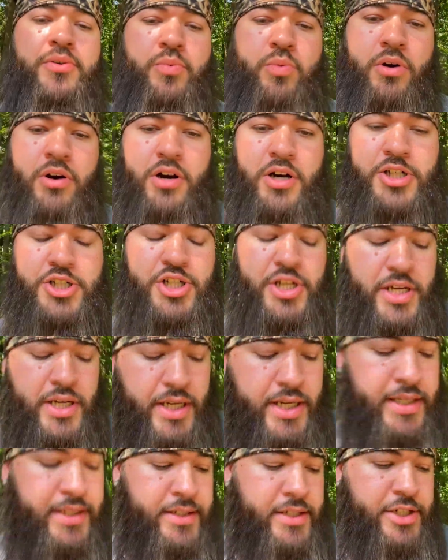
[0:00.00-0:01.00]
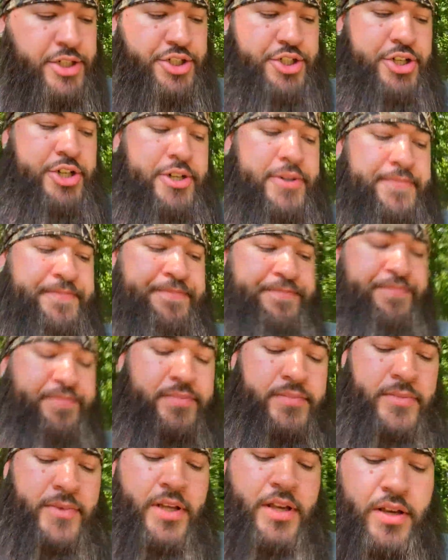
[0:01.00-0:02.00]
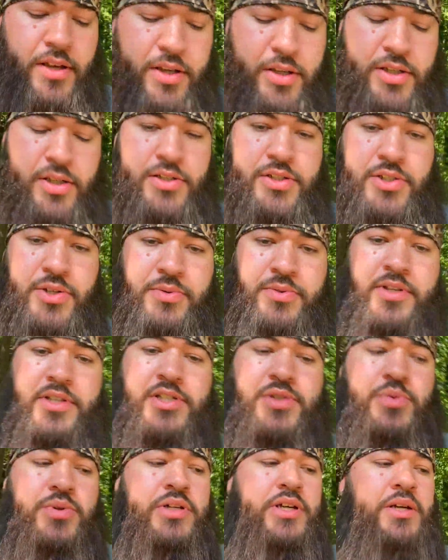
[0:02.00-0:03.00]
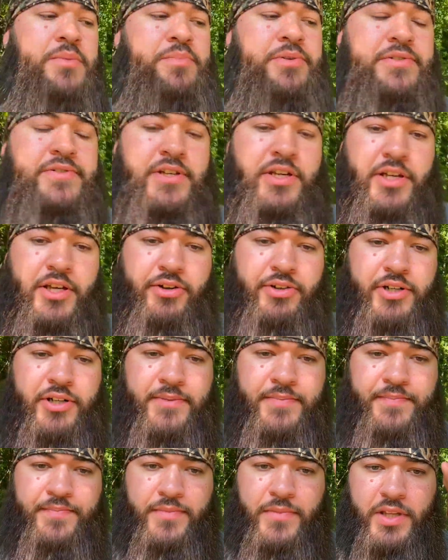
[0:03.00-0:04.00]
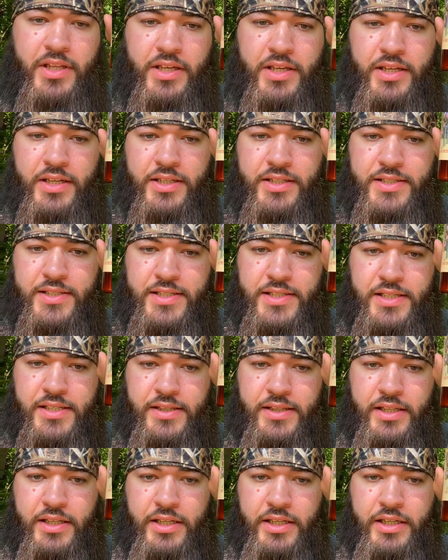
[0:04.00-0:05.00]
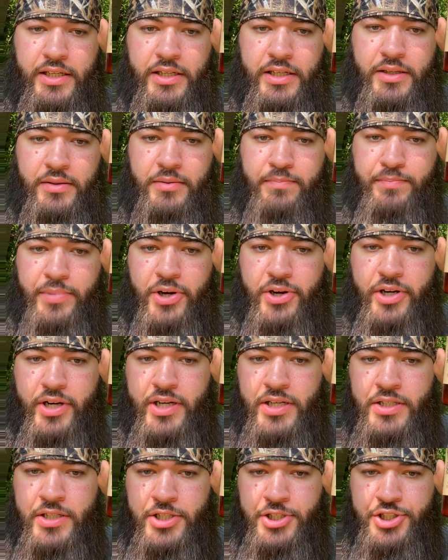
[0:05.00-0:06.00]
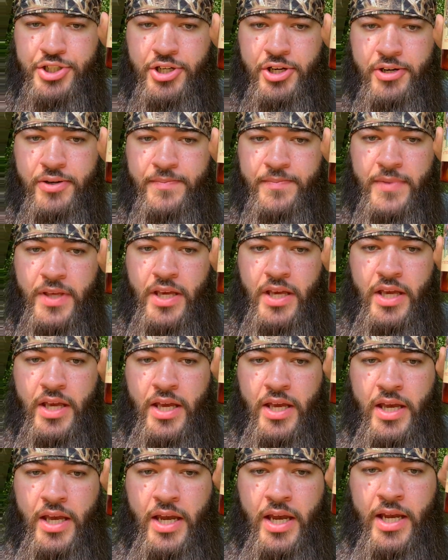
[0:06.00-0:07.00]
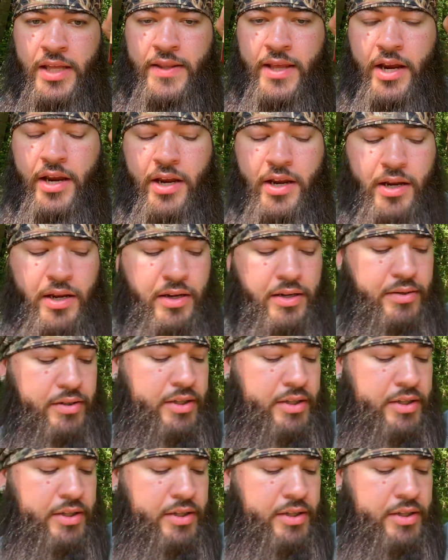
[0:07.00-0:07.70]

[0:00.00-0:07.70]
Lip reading: wash and conditioner. So this one in particular is the beard conditioner, and the